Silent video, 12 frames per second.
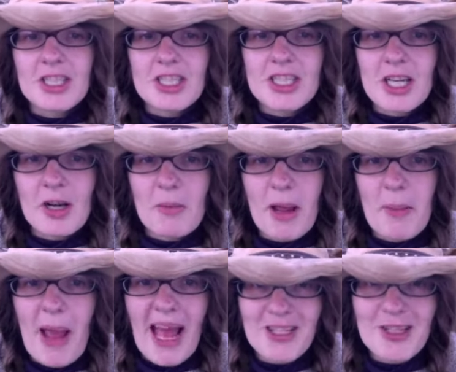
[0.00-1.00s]
to share my
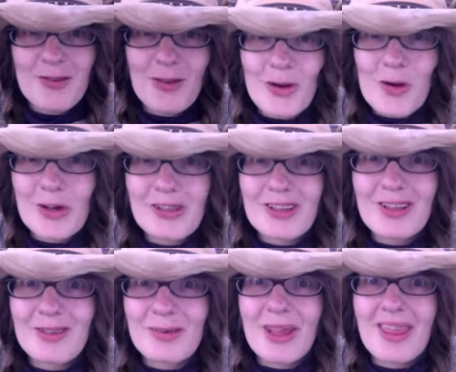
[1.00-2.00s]
passion for
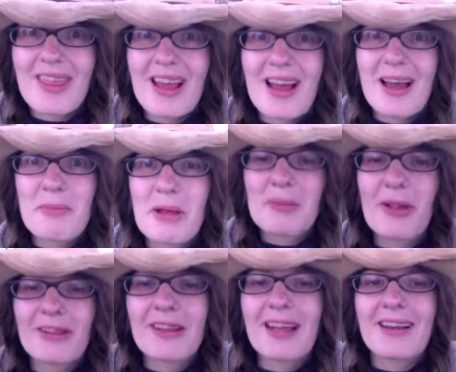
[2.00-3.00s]
horses with uh, people
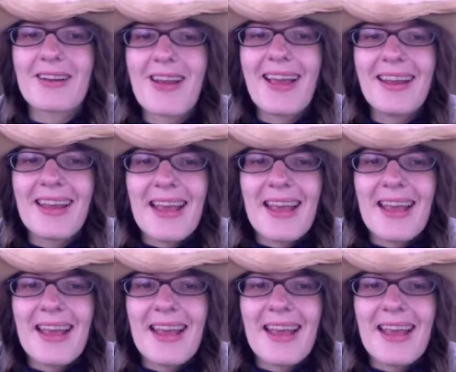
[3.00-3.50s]
on the internet,